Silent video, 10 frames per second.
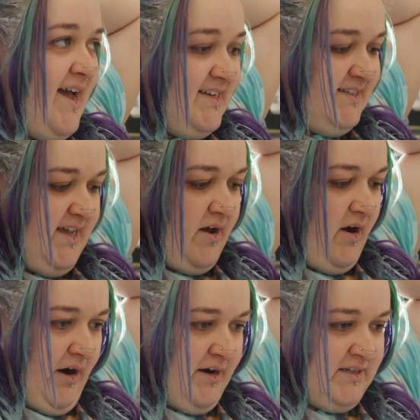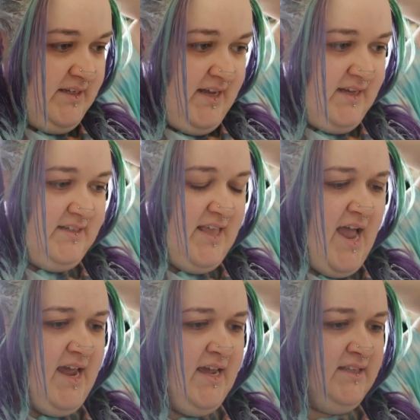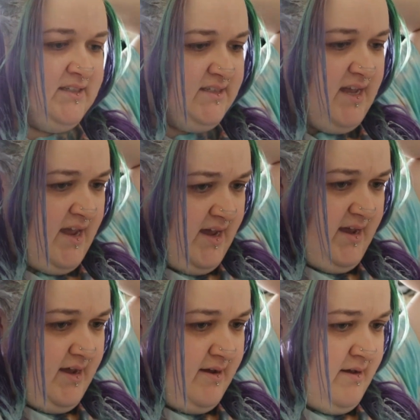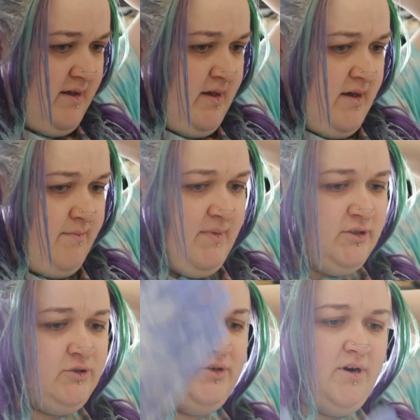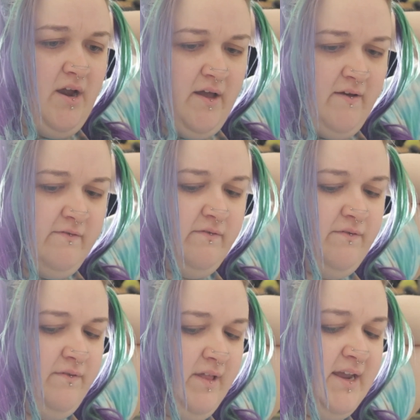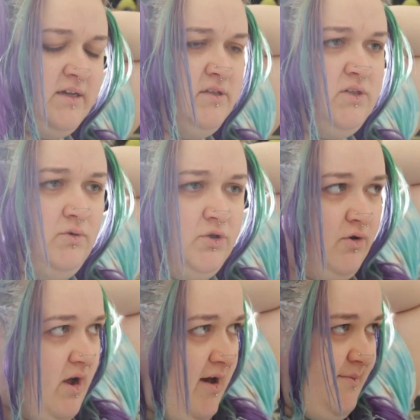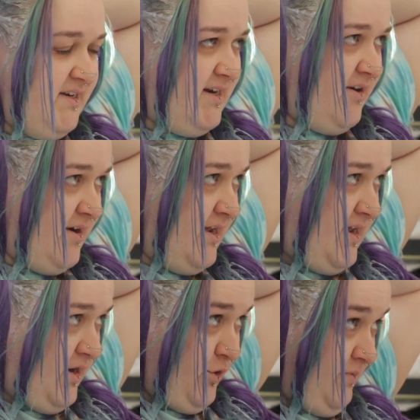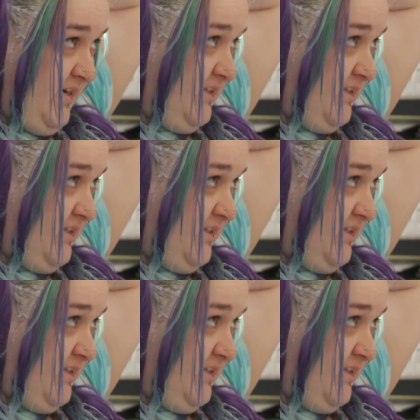I see art is that it's a mixture of like social commentary and human